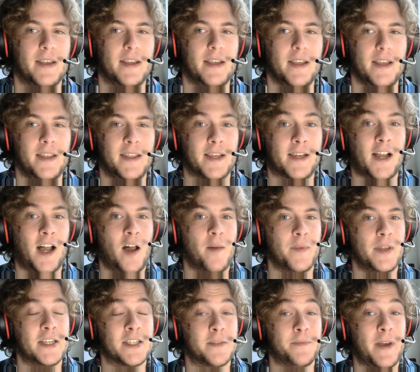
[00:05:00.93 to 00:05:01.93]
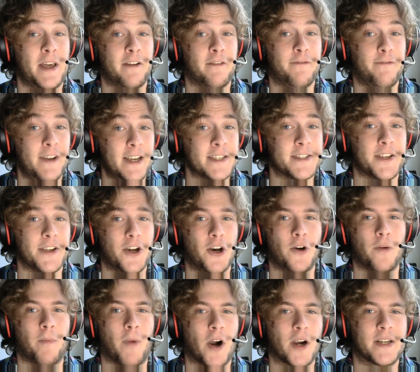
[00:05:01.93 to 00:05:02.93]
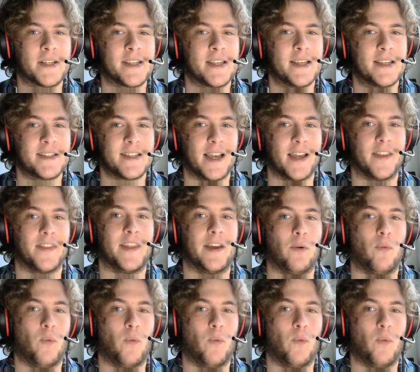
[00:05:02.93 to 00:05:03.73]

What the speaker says: In the Communist Manifesto, Marx said that